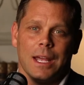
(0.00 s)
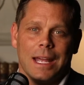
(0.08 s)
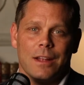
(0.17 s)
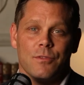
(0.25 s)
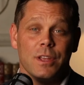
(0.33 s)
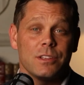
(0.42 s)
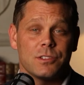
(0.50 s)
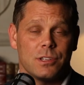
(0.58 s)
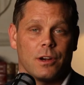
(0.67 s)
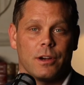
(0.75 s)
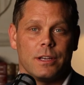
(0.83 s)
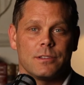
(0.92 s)
In this
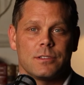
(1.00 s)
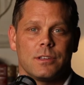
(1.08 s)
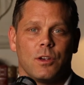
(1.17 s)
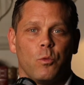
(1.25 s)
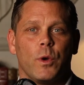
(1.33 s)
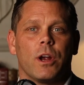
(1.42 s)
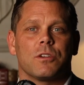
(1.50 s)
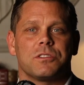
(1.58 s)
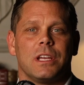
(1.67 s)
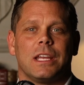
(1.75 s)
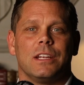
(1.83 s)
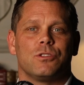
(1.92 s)
series, we are
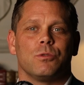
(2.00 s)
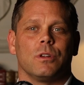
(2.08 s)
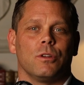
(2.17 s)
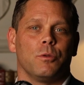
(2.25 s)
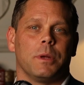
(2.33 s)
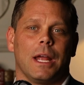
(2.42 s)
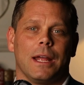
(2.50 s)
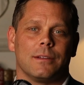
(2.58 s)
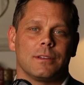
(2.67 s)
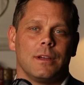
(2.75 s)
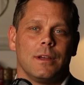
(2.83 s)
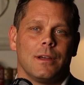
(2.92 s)
seeking to
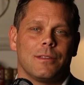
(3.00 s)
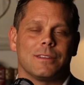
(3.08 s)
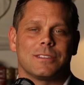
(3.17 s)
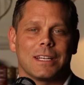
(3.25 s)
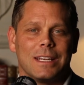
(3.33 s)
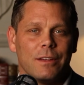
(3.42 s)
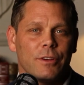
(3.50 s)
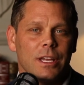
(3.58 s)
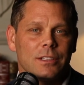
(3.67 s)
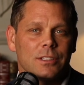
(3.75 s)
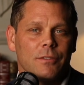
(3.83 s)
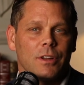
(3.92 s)
illuminate the
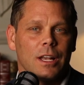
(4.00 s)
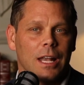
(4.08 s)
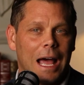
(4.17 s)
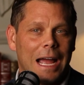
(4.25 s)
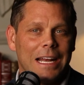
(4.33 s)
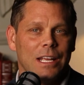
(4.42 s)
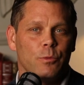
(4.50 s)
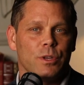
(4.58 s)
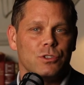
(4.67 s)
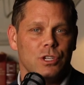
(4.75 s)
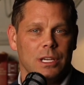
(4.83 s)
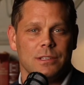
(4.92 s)
significance of aligning
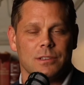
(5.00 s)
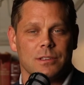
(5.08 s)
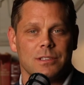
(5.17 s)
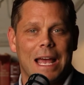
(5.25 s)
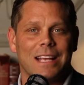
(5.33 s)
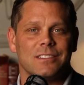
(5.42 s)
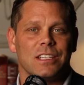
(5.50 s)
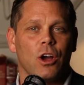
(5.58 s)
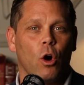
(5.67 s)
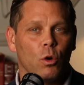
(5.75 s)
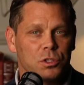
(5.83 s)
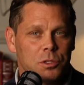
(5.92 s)
with Jesus as the
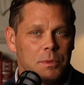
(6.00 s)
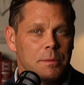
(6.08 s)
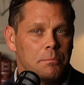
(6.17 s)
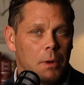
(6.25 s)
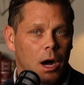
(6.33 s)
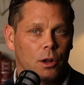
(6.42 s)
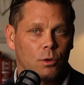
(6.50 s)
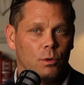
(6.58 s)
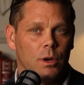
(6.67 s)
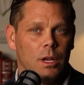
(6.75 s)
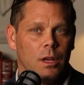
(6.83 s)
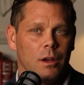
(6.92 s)
ultimate
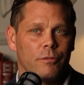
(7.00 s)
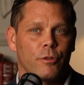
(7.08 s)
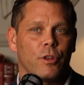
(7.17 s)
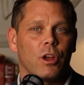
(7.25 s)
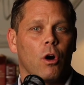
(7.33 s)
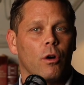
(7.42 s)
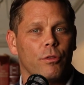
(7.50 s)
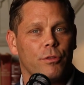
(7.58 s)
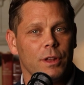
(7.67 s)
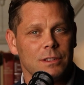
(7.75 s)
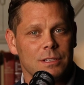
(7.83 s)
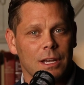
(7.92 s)
model for the
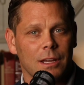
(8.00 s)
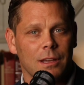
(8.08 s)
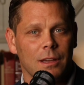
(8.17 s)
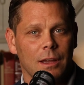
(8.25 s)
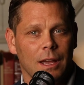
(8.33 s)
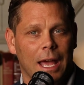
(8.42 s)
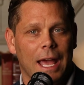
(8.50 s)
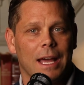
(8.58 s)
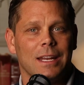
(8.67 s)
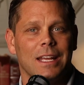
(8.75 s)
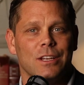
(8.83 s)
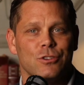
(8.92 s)
authentic
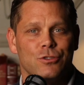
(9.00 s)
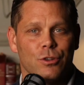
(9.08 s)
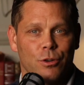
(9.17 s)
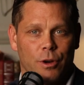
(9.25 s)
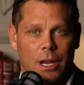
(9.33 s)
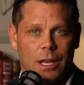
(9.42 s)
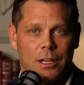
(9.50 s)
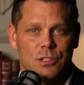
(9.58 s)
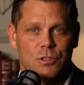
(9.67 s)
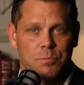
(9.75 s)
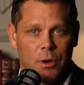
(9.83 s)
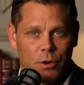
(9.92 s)
and enduring
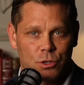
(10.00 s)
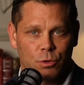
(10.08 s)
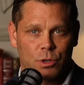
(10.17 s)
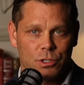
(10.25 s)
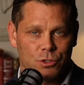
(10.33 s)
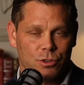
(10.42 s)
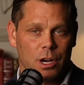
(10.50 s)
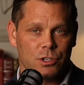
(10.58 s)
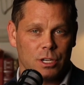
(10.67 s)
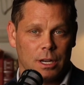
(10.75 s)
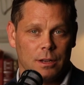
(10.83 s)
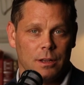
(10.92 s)
spiritual
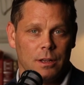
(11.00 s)
construction.